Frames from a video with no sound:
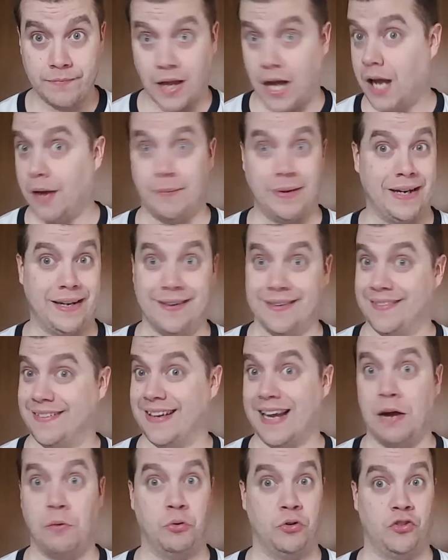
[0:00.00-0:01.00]
I mean, because
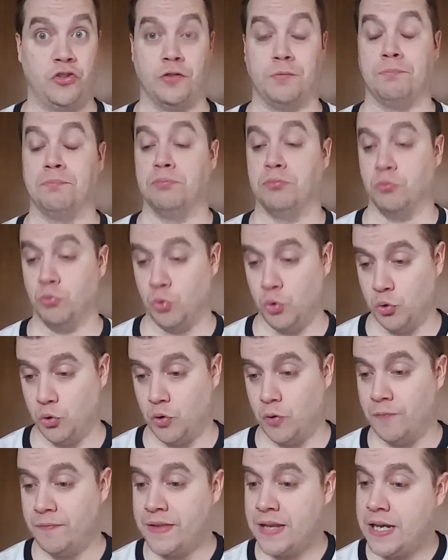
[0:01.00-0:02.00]
that was just
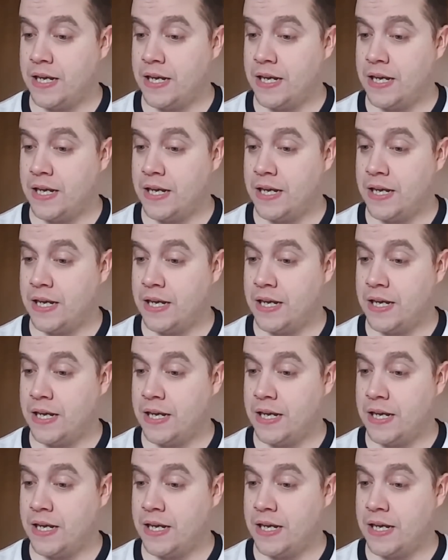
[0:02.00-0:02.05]
brutal.